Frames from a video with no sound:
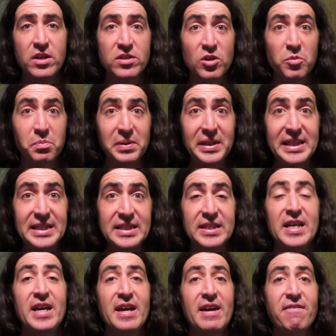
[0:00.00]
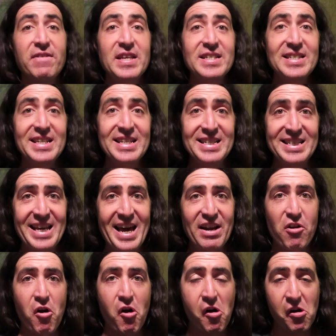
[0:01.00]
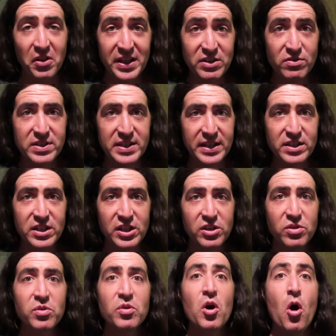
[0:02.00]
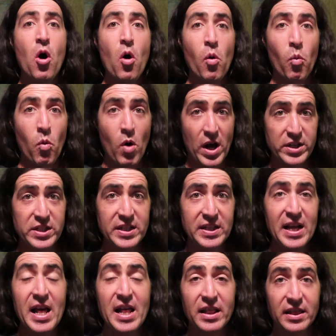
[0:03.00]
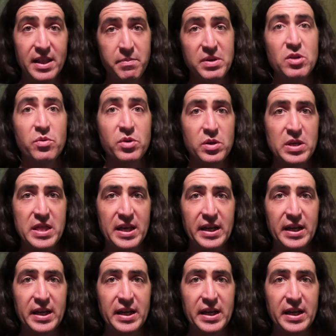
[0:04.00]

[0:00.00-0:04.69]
So please, if this is at all interesting to you, watch it, let me know what you